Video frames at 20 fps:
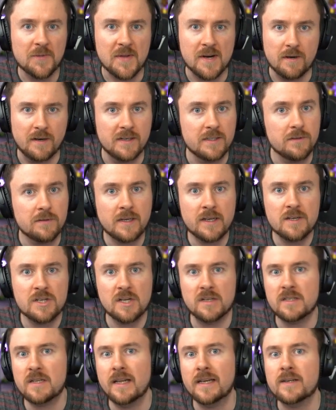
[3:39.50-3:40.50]
there and you can
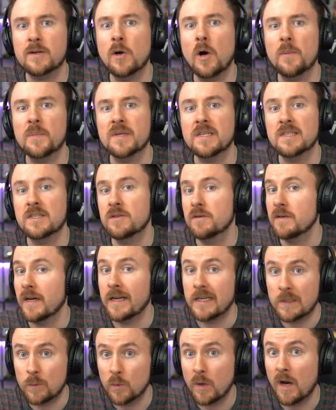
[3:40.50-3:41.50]
just like copy it to
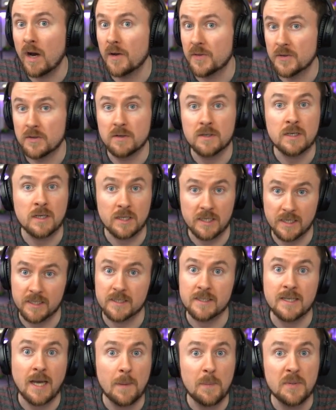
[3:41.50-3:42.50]
any other clan
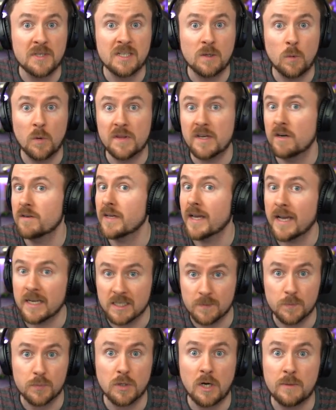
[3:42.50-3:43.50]
capital without any
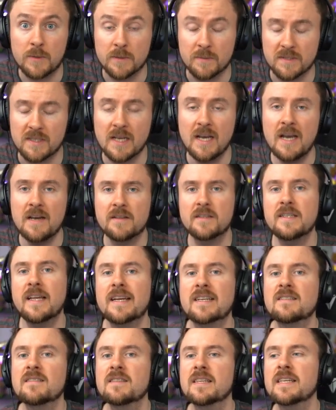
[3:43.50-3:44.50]
problems. The
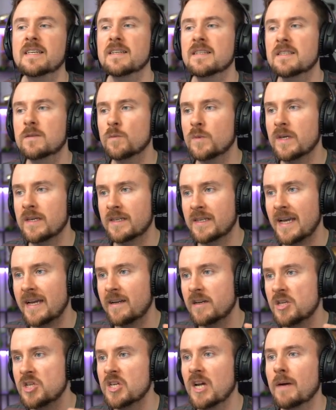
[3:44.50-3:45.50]
next thing is we get a
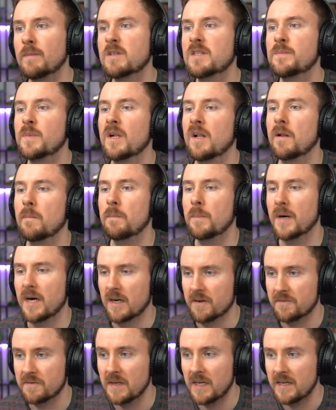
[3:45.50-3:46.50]
jump spell
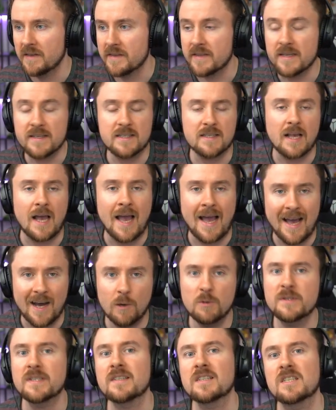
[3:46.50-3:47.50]
buff. This
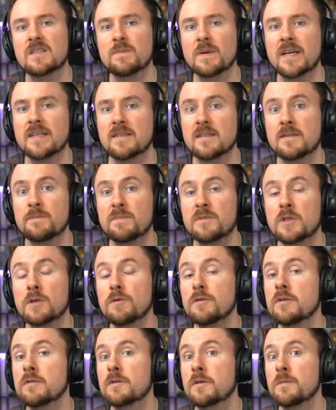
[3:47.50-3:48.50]
housing space is
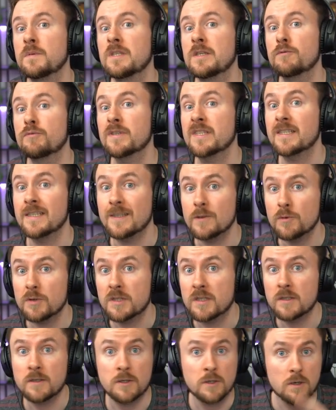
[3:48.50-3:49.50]
going to be
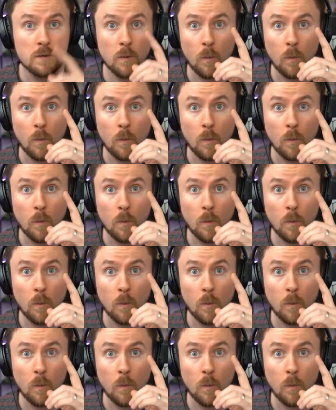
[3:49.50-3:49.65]
reduced to